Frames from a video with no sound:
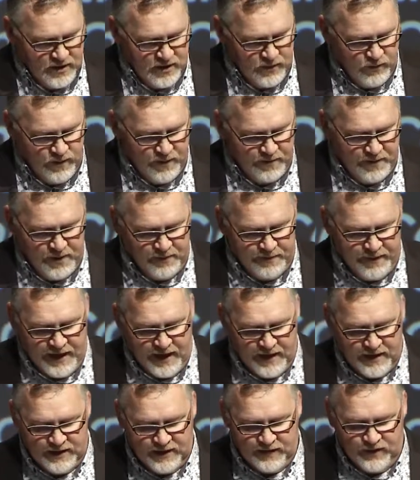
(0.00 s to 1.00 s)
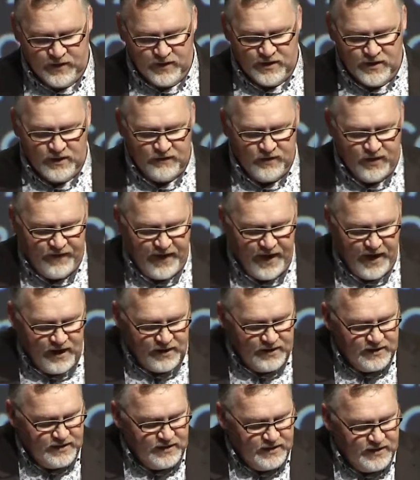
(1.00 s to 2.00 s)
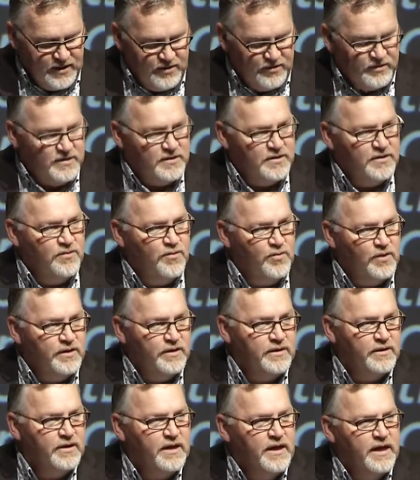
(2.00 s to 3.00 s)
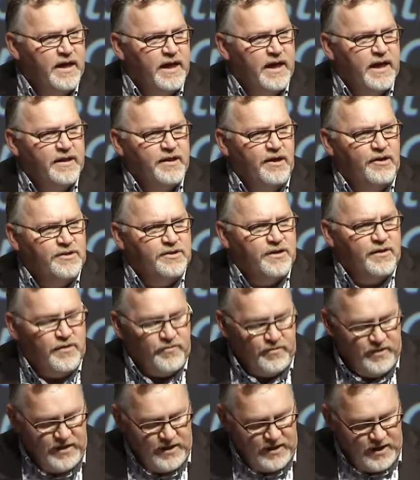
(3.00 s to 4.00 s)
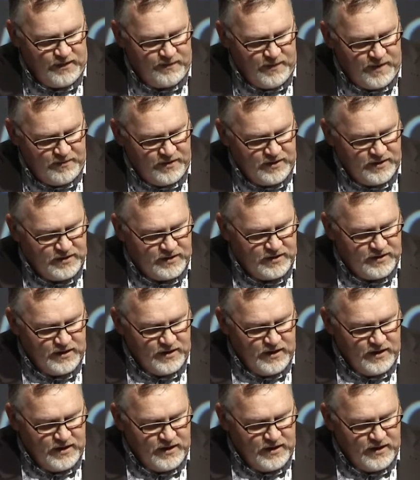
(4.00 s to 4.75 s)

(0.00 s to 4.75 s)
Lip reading: with build partners for the delivery of houses and terraces in Auckland. And those are 3-year commitments.